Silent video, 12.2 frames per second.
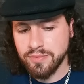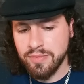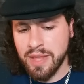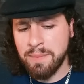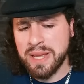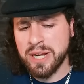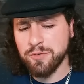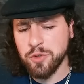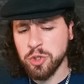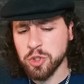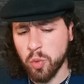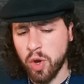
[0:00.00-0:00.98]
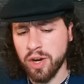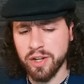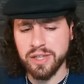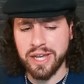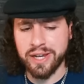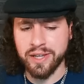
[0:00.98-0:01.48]
I mean, if you just wanted to,
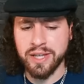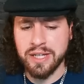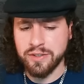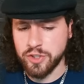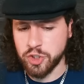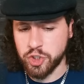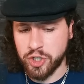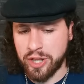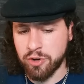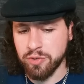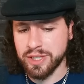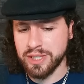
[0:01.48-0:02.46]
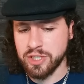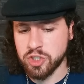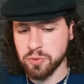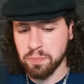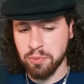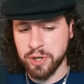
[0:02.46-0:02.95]
like, degenerately
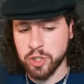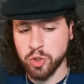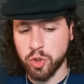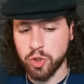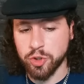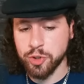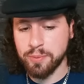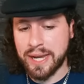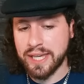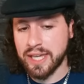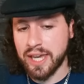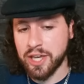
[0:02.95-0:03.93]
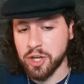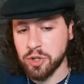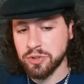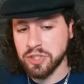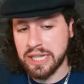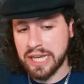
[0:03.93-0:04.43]
sprinkle Hooker by KO
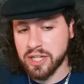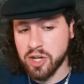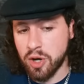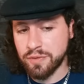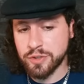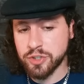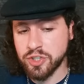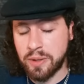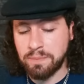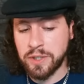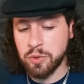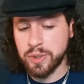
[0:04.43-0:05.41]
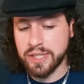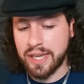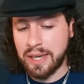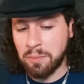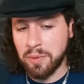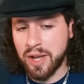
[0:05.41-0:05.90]
to, like, cover something with
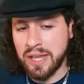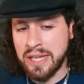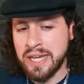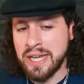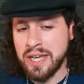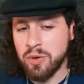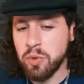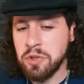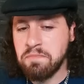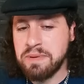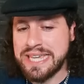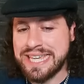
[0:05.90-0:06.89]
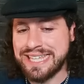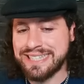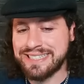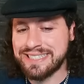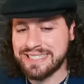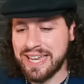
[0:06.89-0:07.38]
Gamrot, wouldn't be
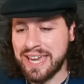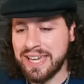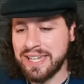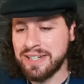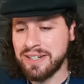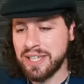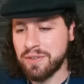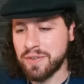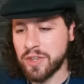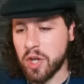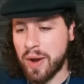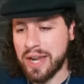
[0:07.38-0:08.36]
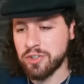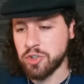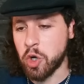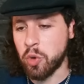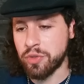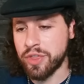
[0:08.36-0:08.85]
insane, even though I
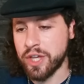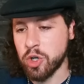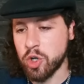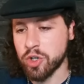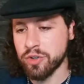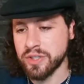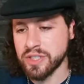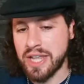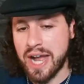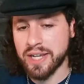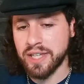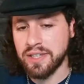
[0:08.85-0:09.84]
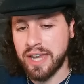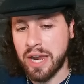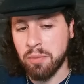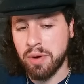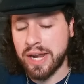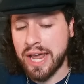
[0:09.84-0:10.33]
don't think Hooker is knocking
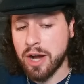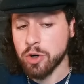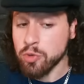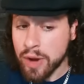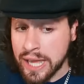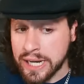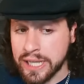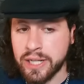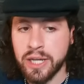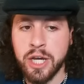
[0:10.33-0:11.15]
Gamrot out. Granted,